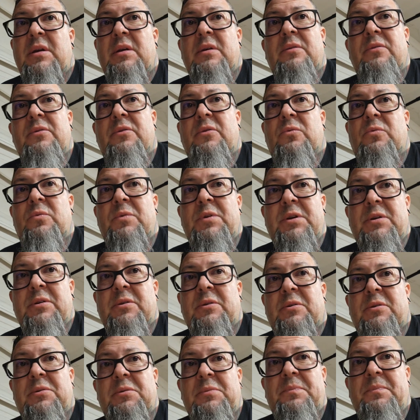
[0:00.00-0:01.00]
the
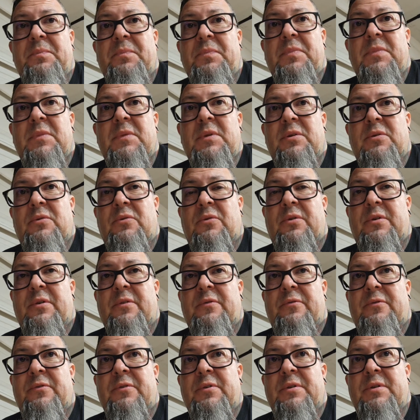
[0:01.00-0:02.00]
wheel in order
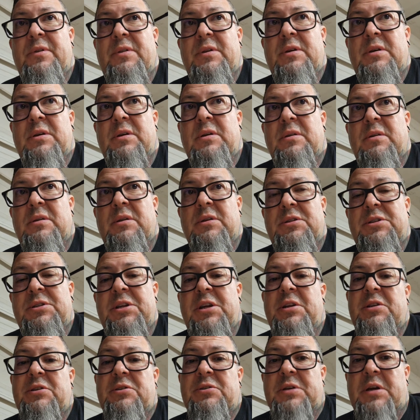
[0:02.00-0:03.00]
for the
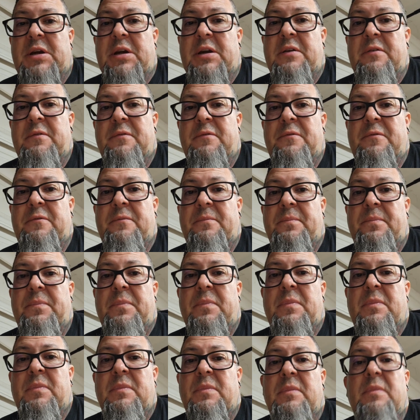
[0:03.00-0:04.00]
chain drive
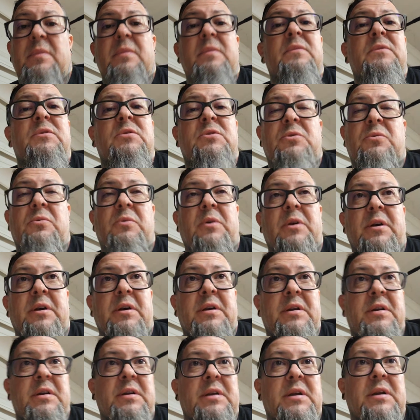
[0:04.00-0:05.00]
to
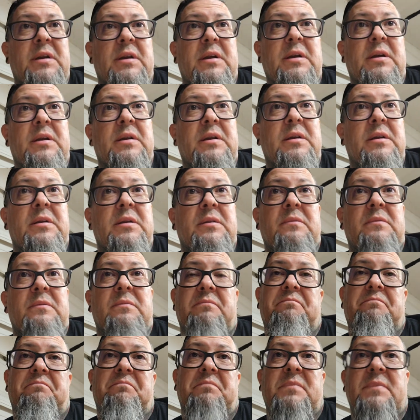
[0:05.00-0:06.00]
work, and
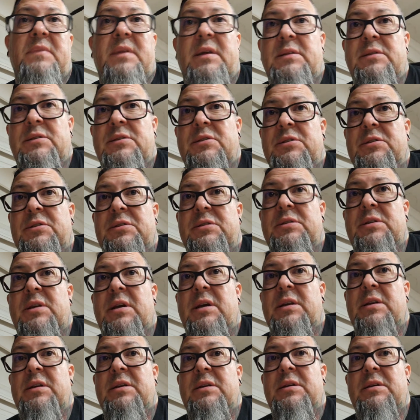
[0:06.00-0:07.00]
that's just
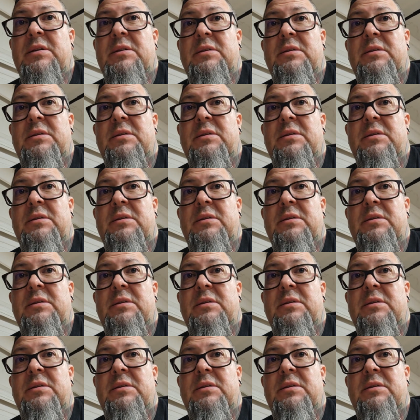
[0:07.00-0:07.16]
kind of